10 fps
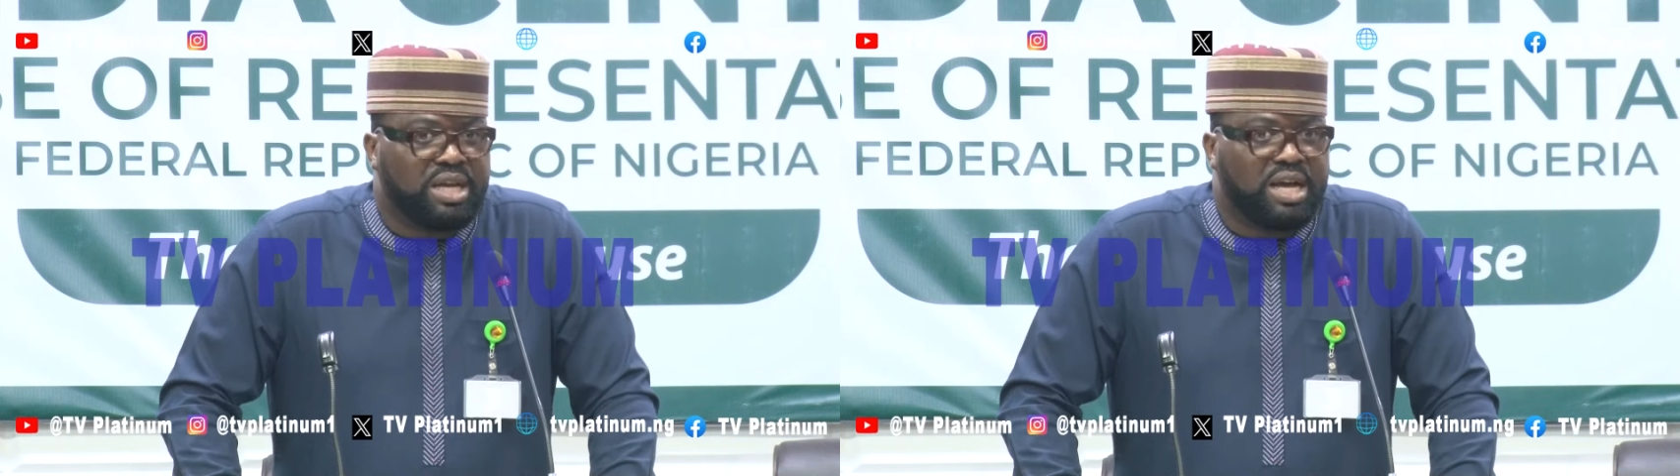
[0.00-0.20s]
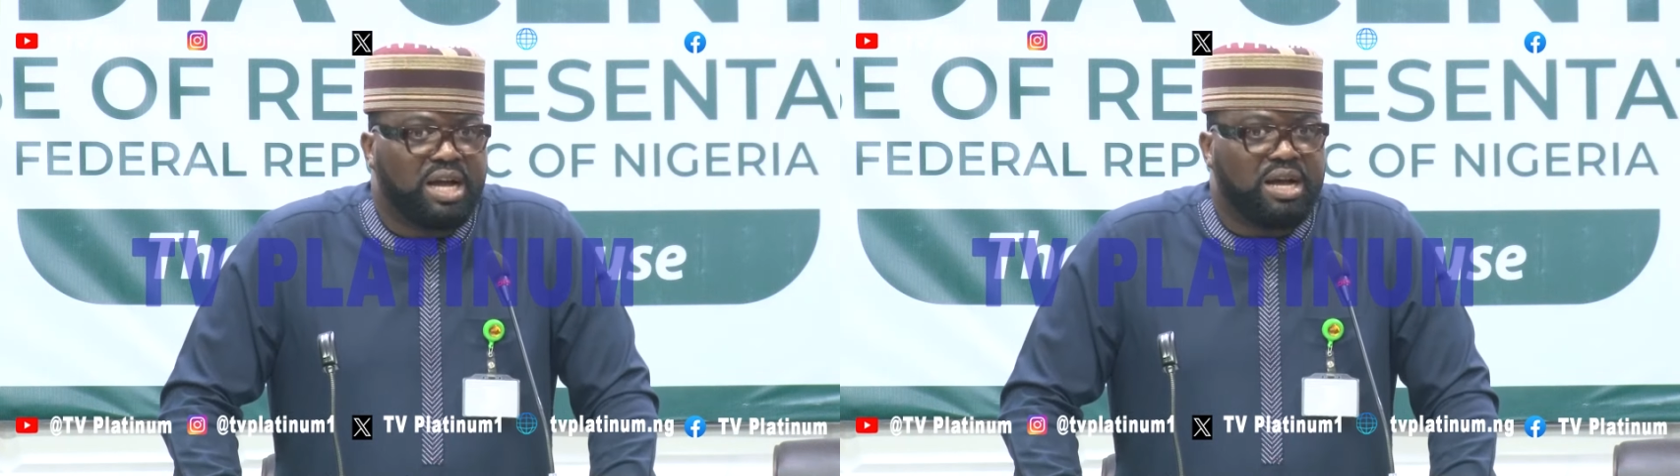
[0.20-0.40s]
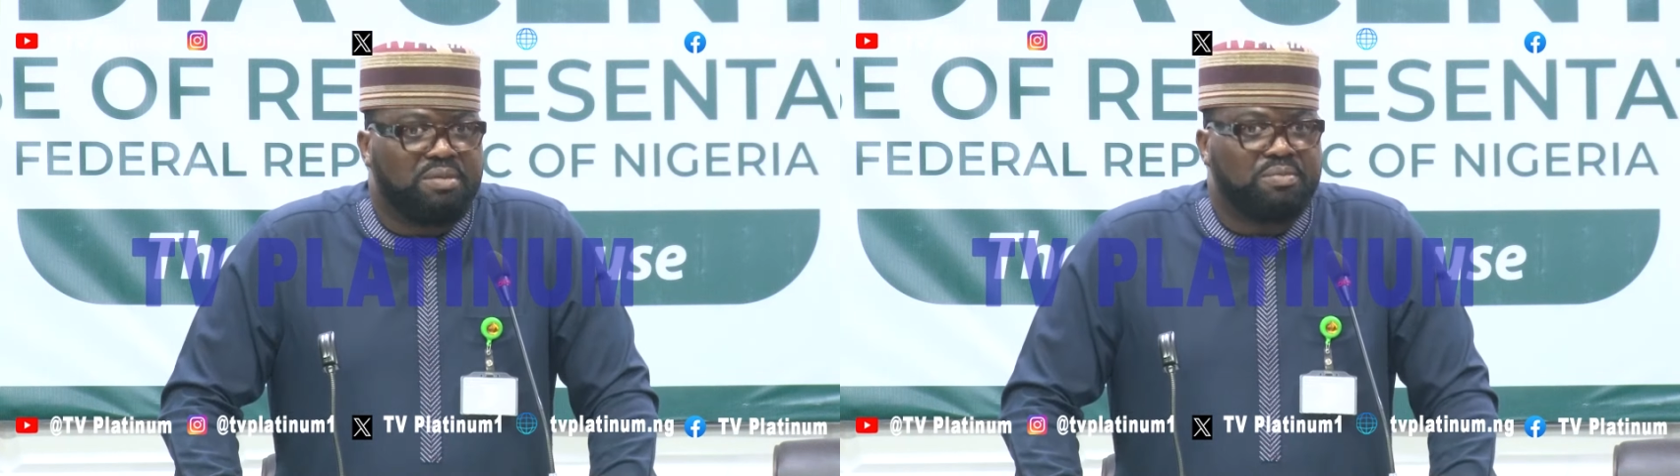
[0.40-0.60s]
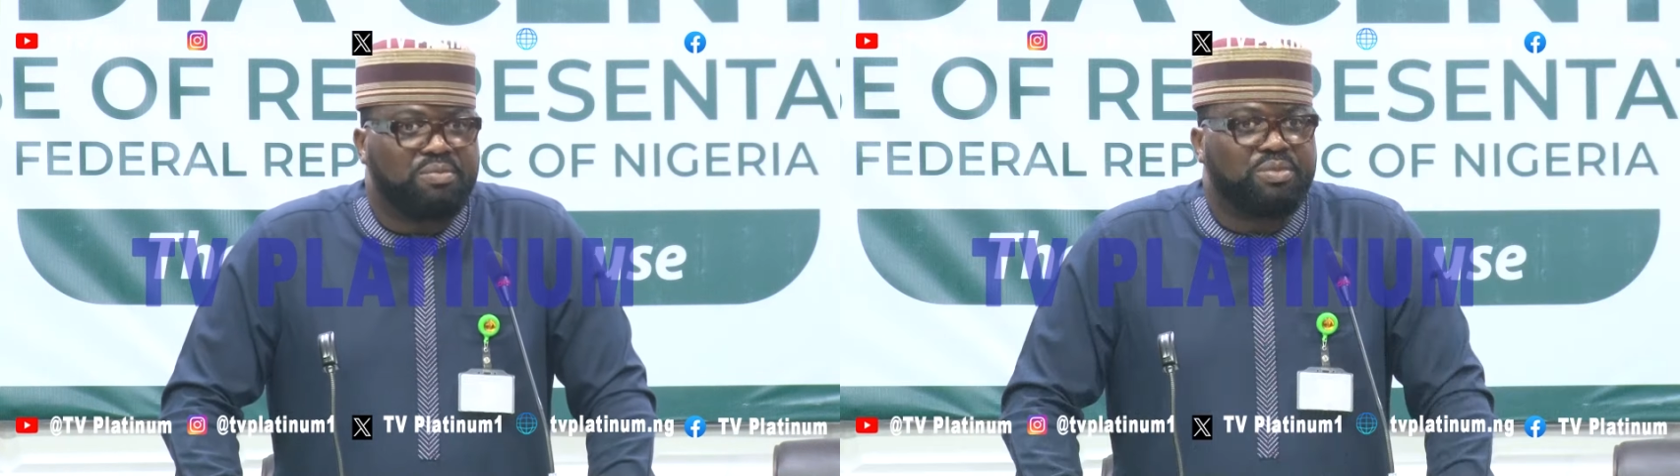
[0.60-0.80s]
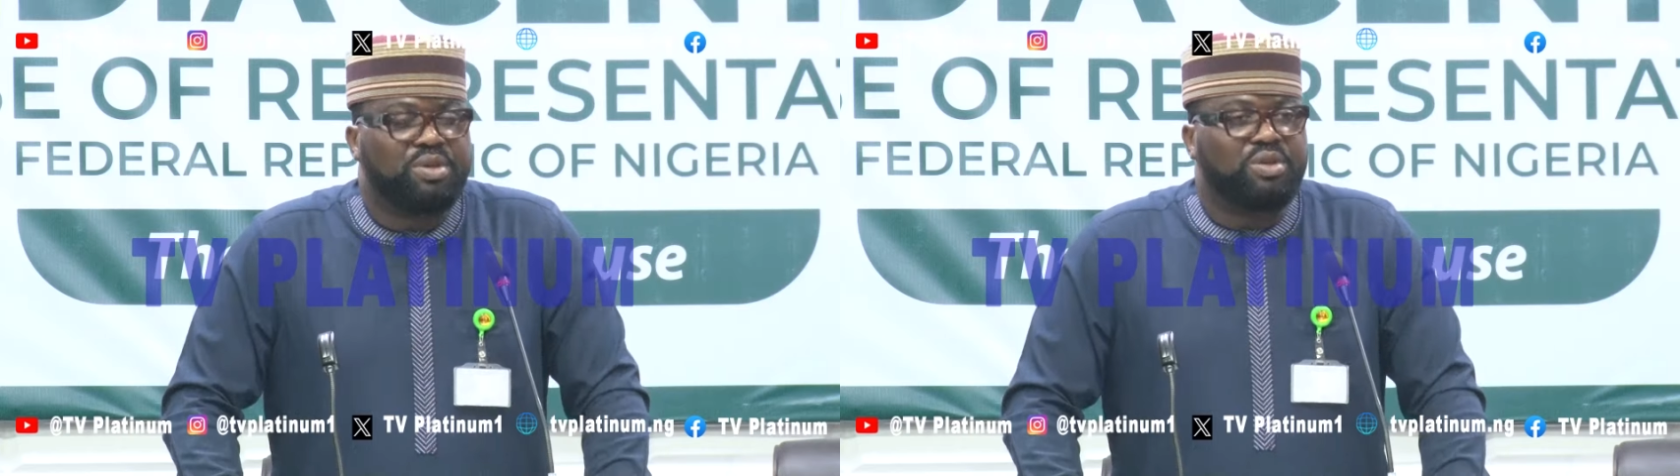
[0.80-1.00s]

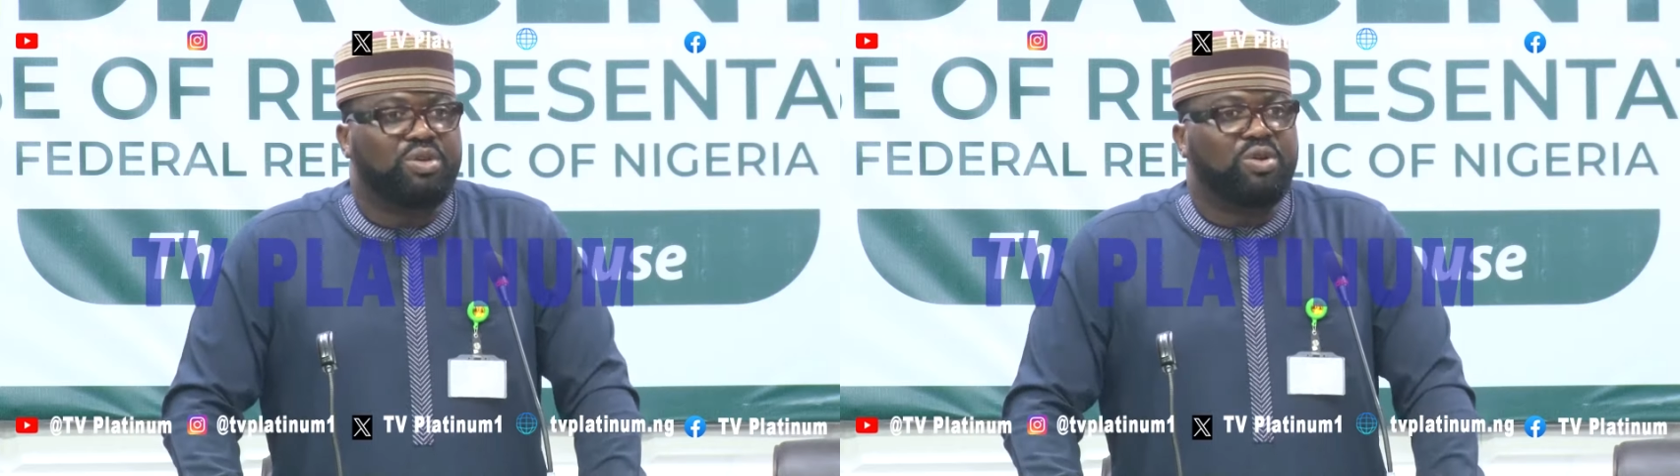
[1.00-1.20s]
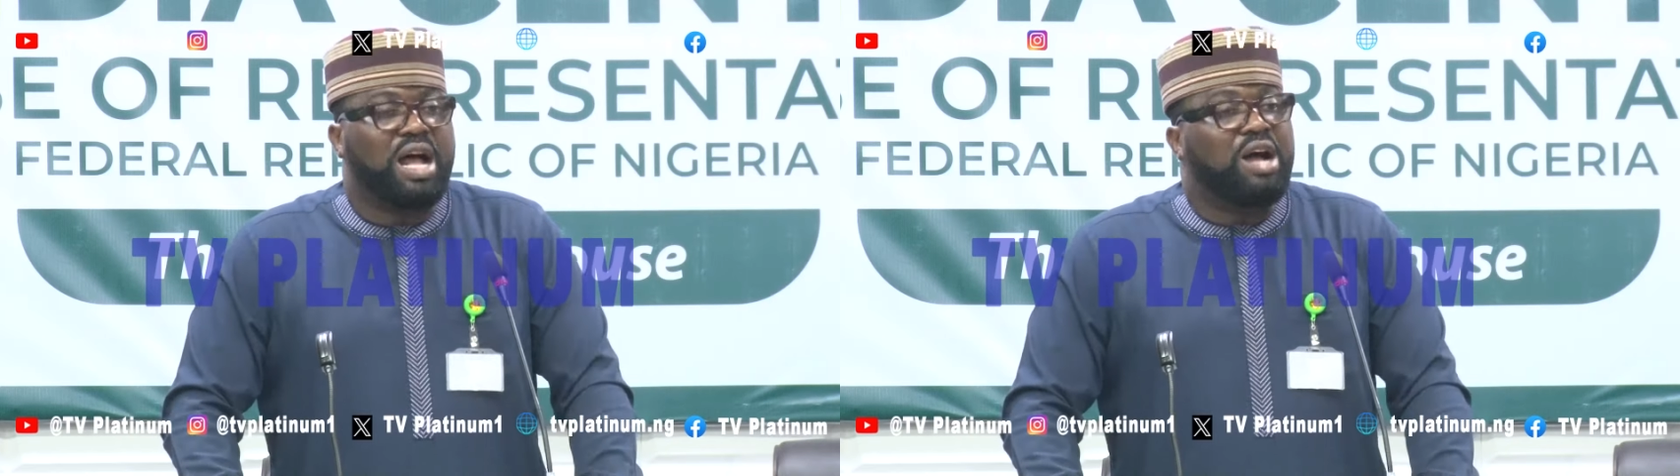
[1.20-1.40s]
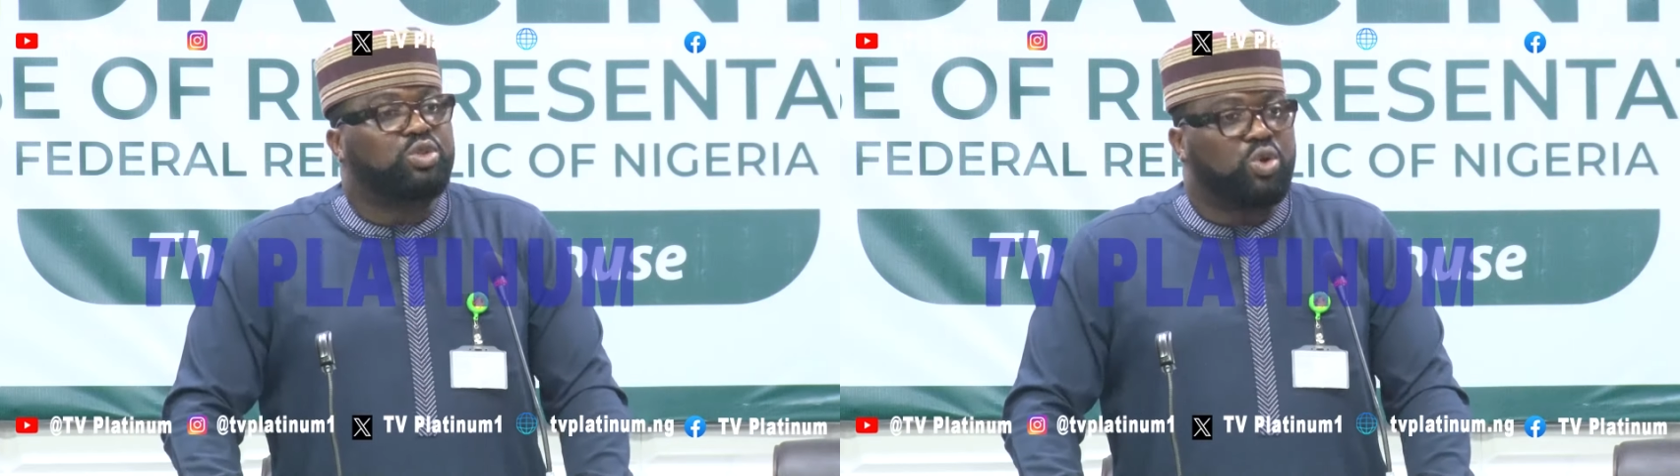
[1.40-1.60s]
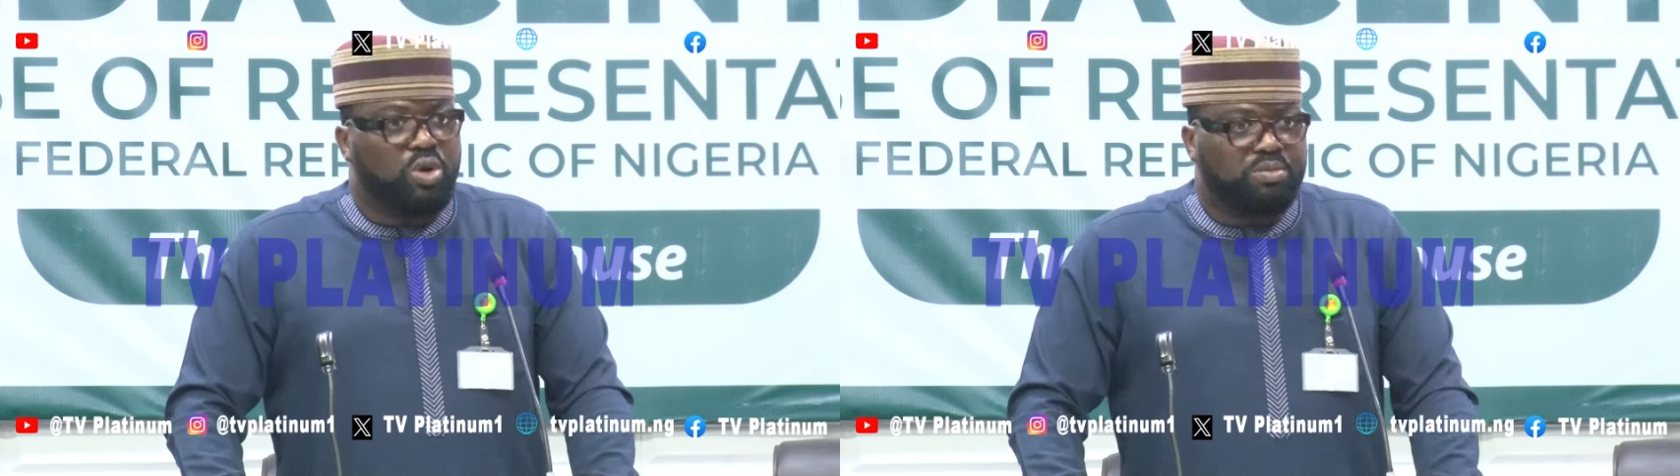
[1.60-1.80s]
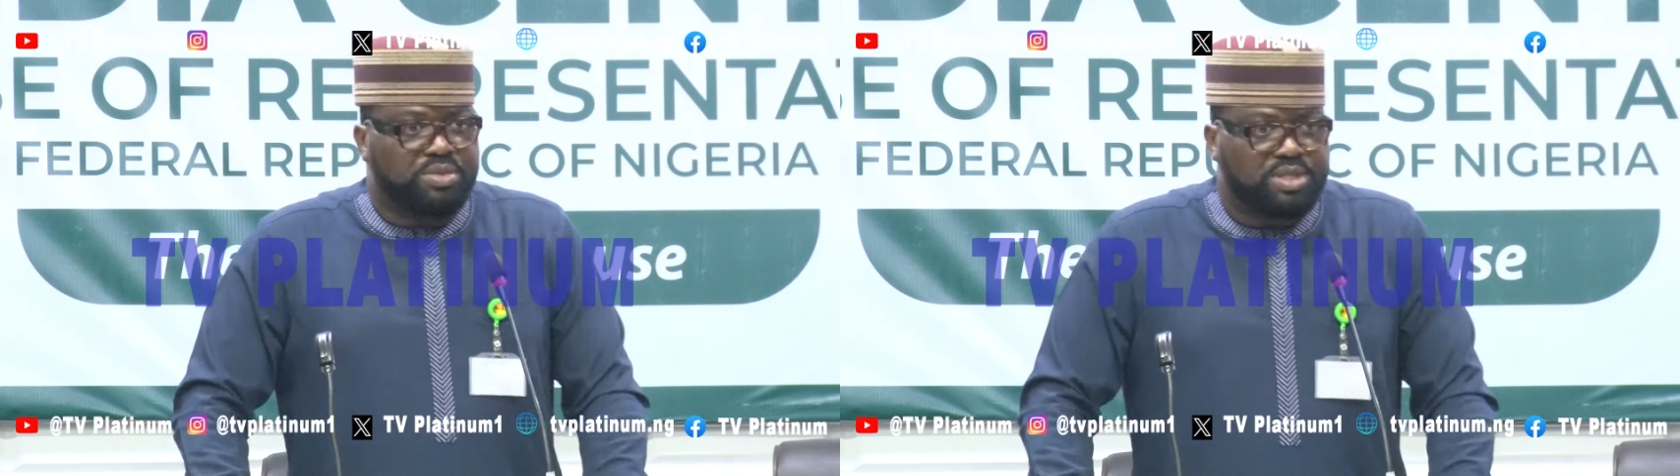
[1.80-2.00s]
um, you know
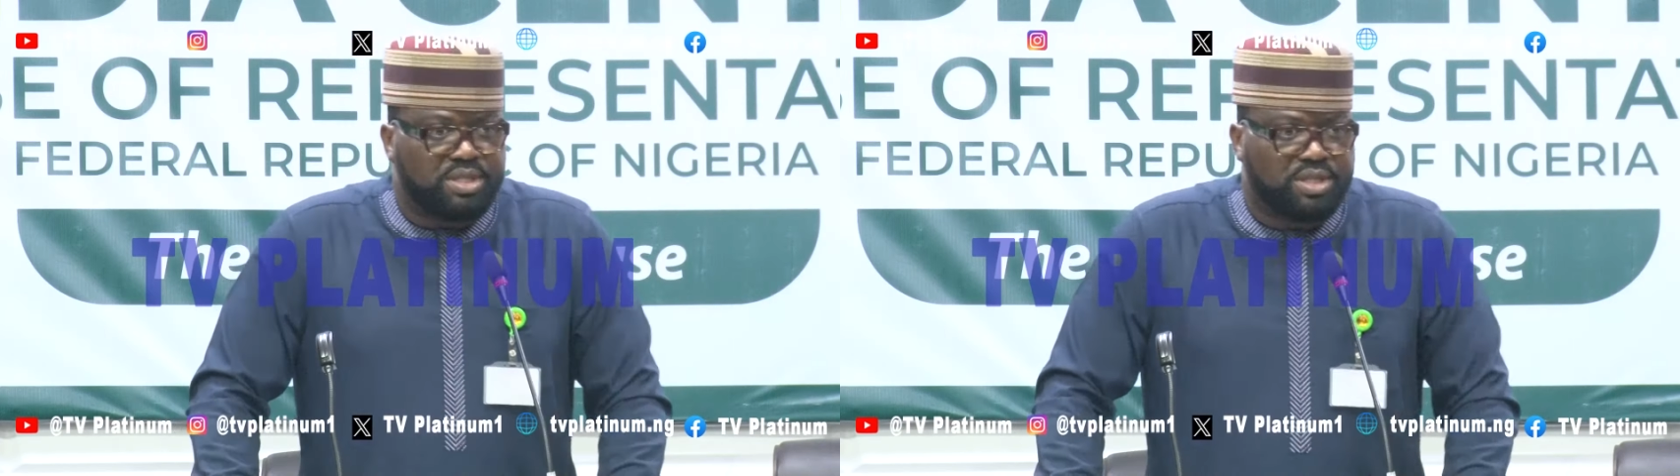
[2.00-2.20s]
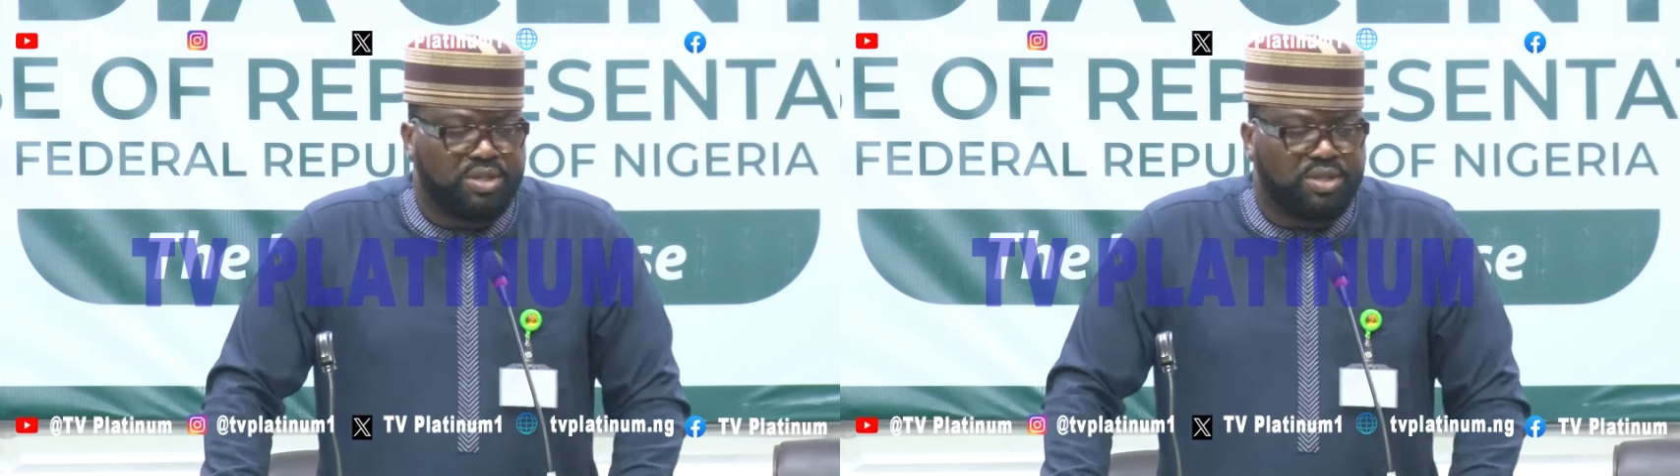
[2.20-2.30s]
outcomes